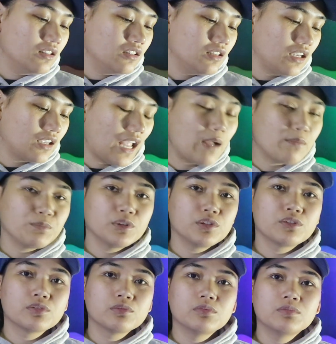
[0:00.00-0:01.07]
like ample
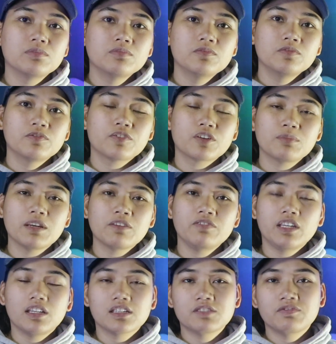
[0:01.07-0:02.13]
room for my
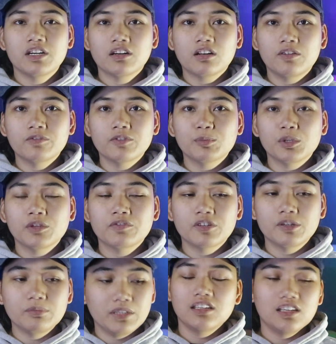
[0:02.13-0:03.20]
feet. It's very comfortable
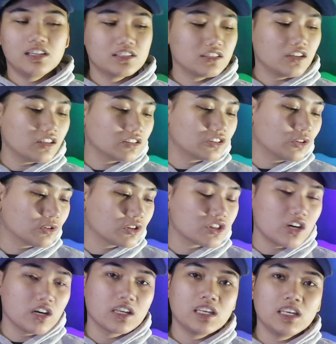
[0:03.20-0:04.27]
for me. It's not so
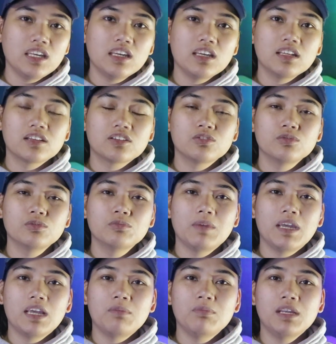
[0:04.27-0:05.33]
chunky to
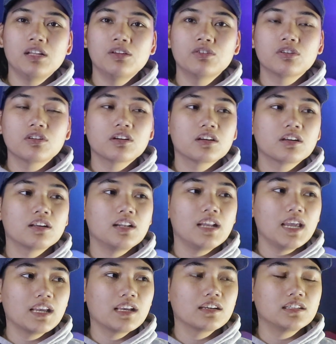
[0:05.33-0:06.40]
make me look
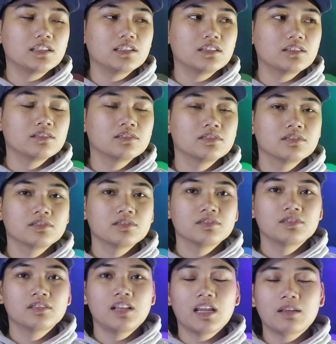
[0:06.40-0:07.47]
like
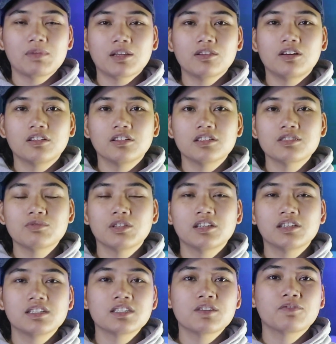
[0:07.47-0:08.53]
McDonald's with
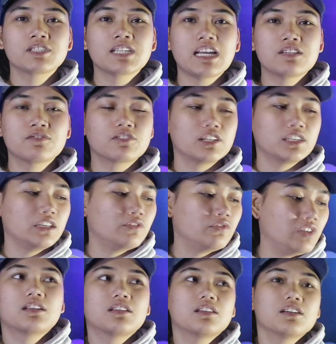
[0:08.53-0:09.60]
his size 14
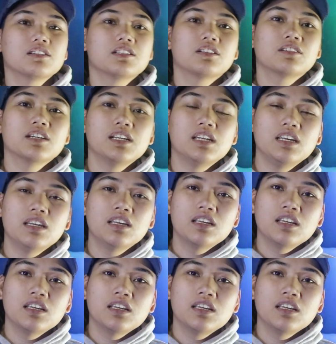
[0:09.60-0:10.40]
feet. It doesn't really